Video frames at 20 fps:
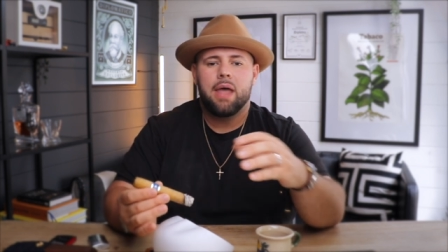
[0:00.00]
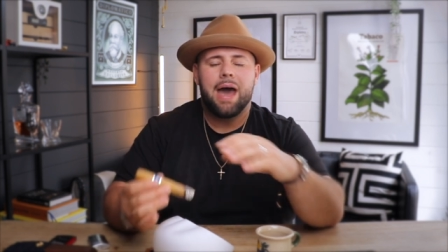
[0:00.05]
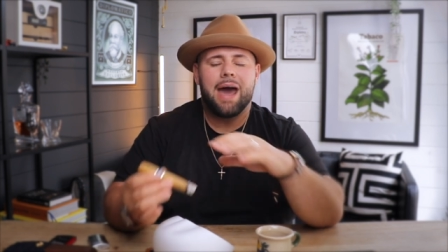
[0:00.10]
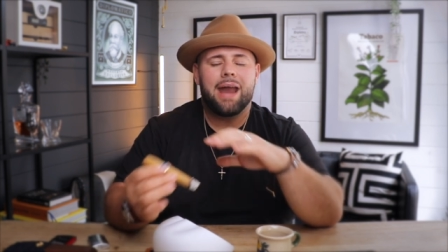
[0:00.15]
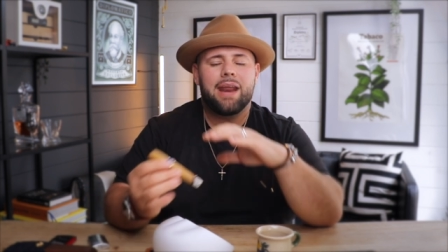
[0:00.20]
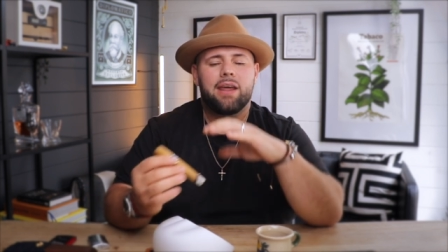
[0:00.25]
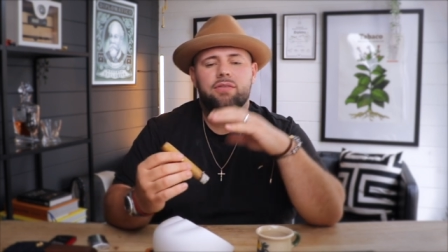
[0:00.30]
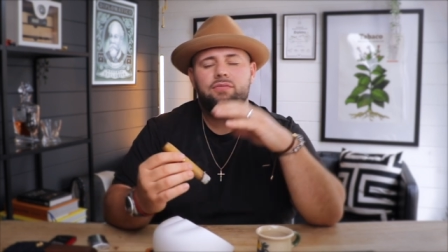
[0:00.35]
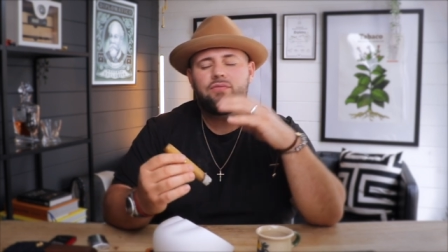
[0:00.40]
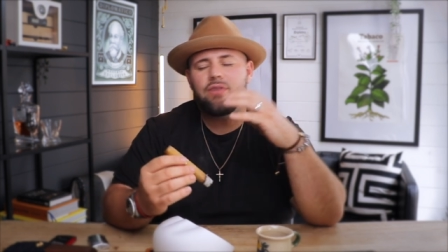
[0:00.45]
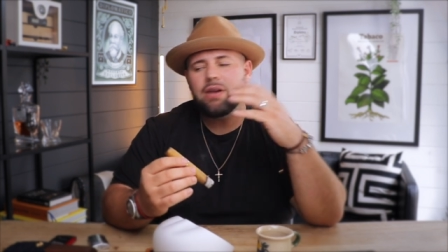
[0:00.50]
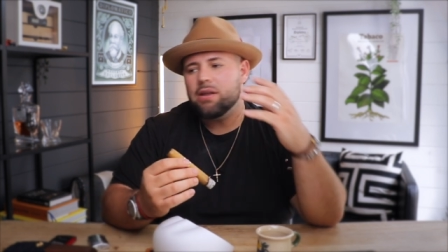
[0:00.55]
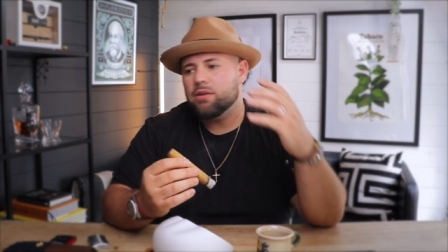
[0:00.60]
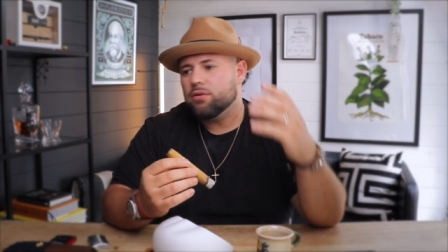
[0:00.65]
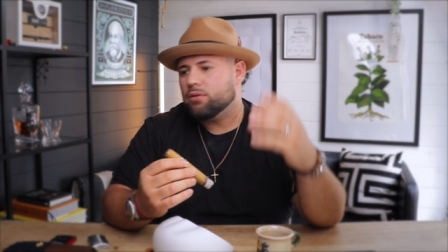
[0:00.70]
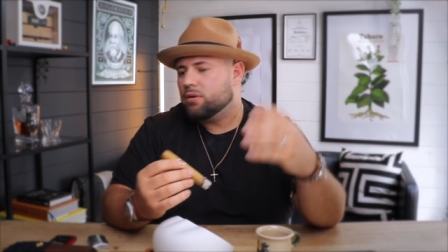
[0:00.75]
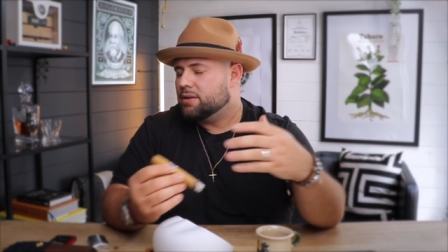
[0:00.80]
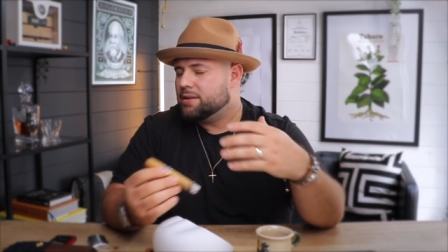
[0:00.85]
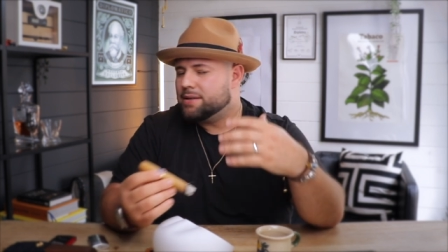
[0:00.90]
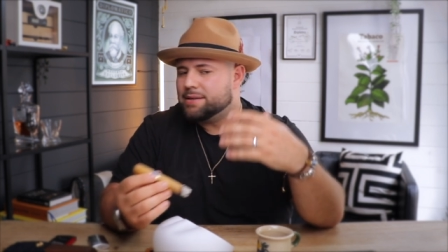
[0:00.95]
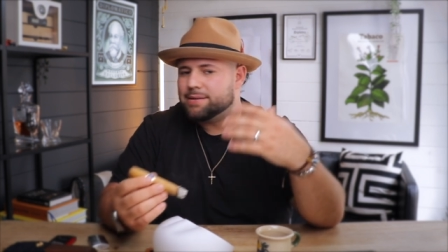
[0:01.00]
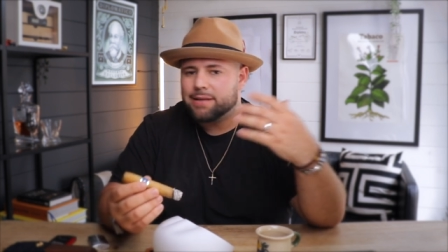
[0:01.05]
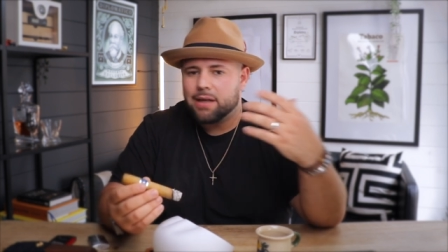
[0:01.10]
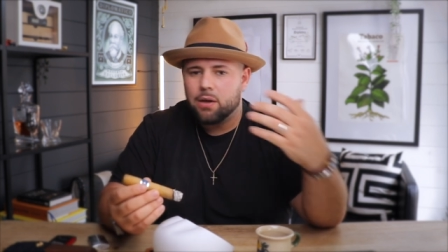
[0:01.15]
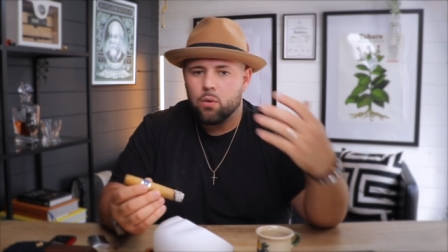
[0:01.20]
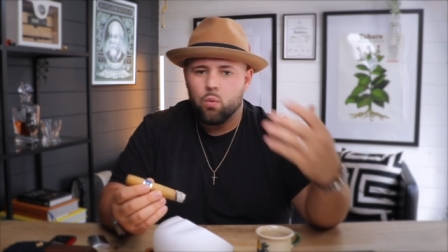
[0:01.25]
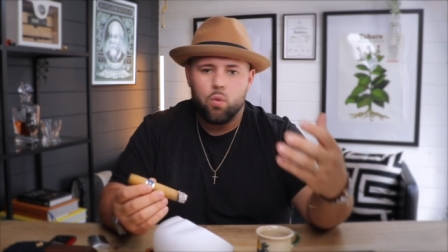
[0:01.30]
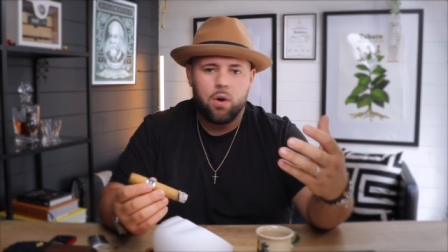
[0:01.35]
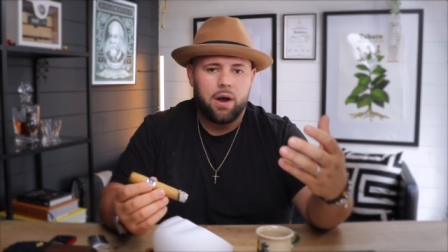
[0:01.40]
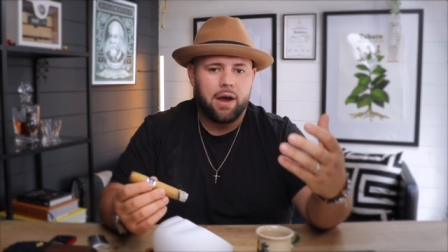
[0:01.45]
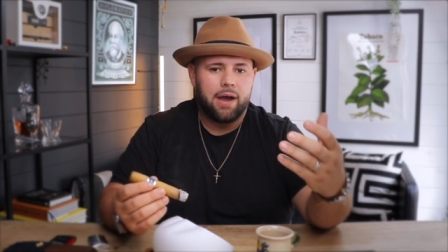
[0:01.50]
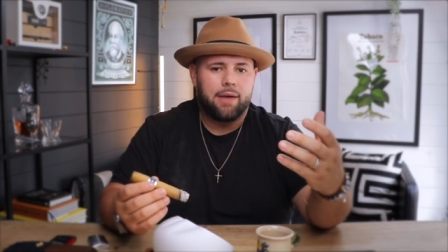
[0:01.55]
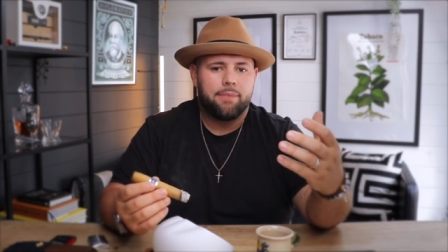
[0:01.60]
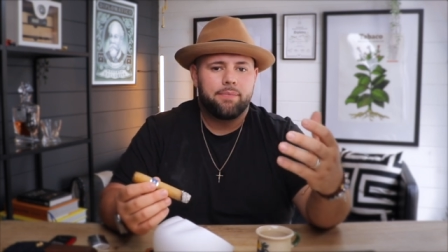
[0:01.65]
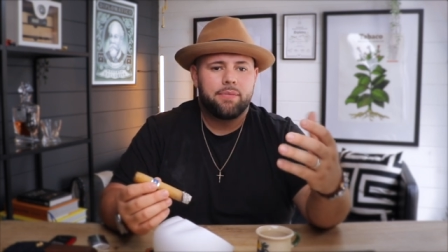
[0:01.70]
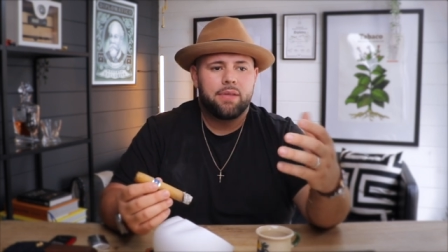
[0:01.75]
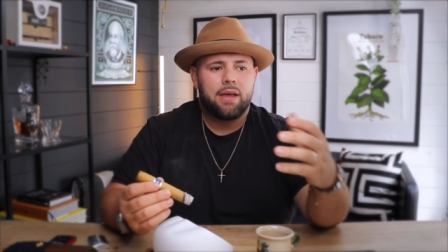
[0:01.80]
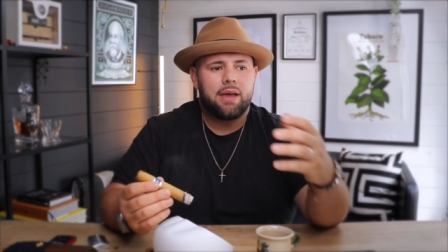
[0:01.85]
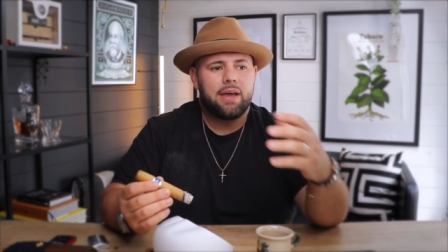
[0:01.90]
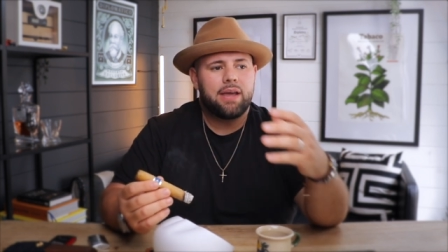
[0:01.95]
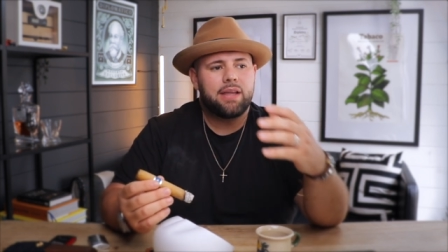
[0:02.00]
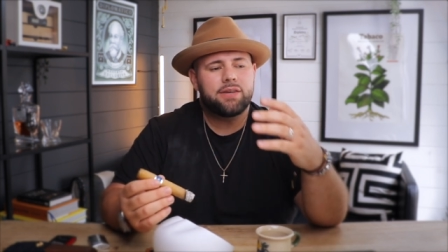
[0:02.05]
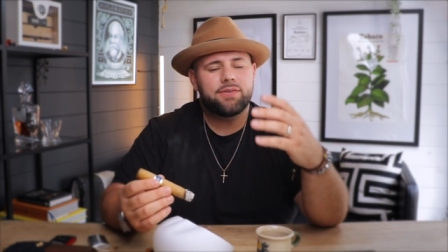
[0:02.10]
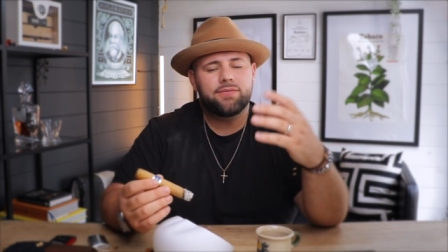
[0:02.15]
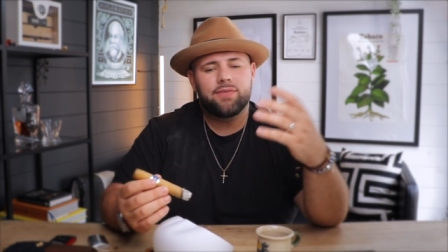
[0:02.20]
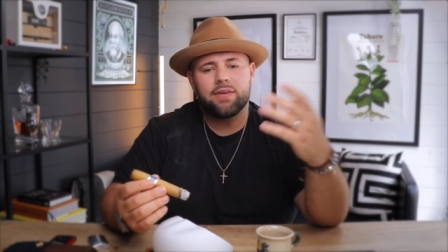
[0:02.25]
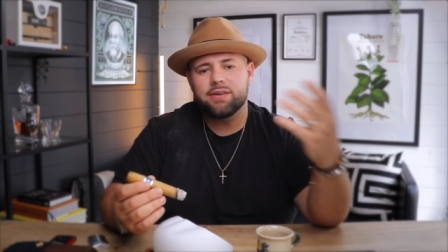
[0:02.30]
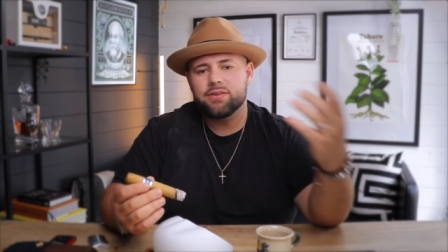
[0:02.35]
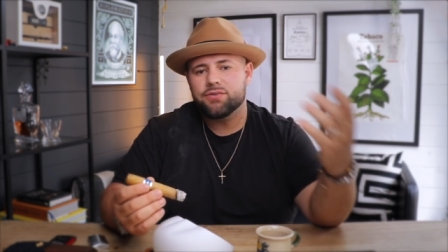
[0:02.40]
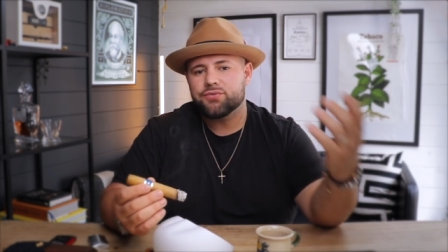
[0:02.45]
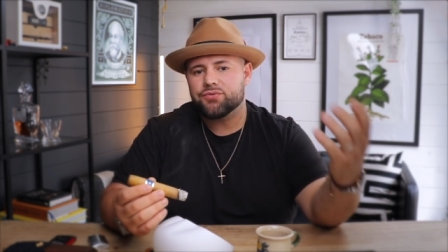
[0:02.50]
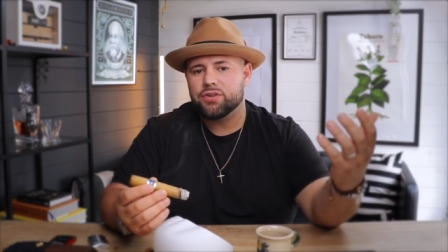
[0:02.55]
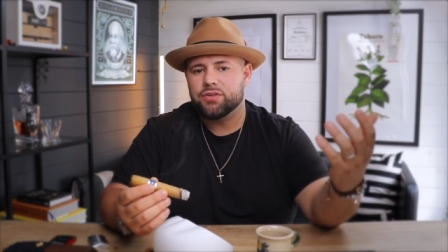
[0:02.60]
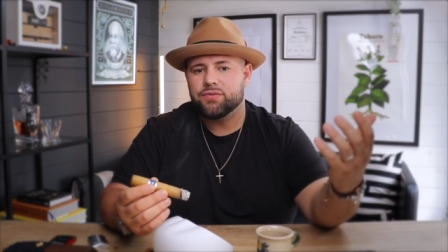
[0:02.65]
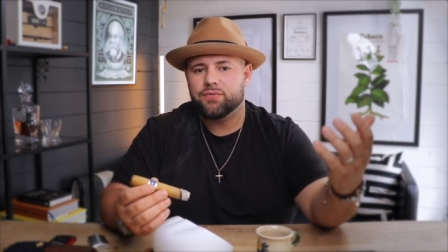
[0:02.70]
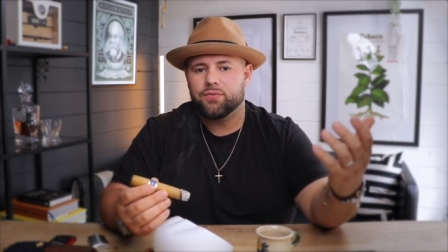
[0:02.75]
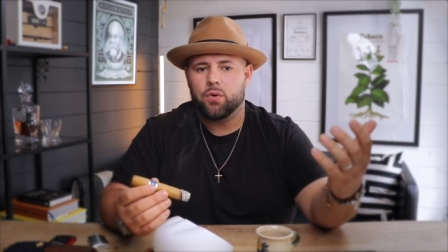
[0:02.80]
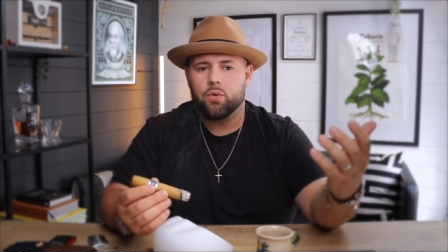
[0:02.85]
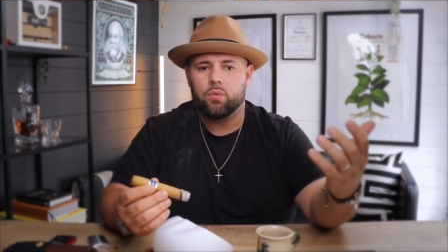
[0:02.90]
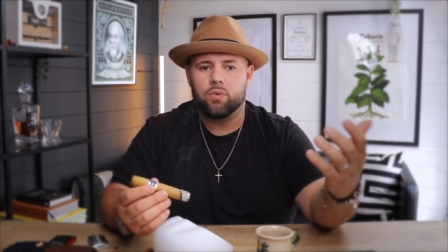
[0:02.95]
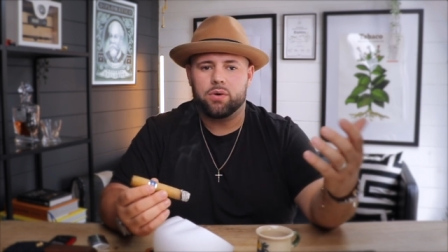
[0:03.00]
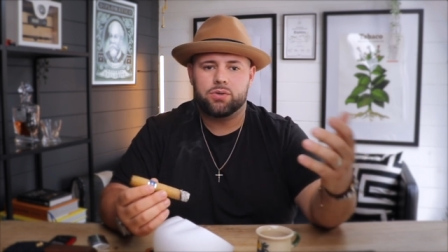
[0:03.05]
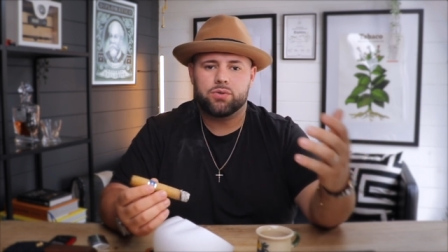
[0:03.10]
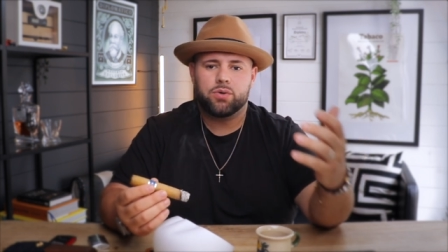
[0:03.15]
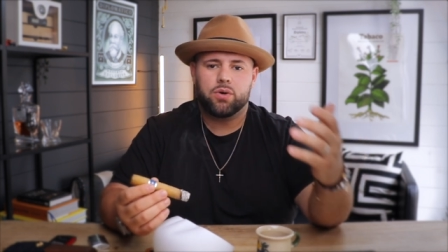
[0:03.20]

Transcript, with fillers: And I really don't understand why. It is very straightforward.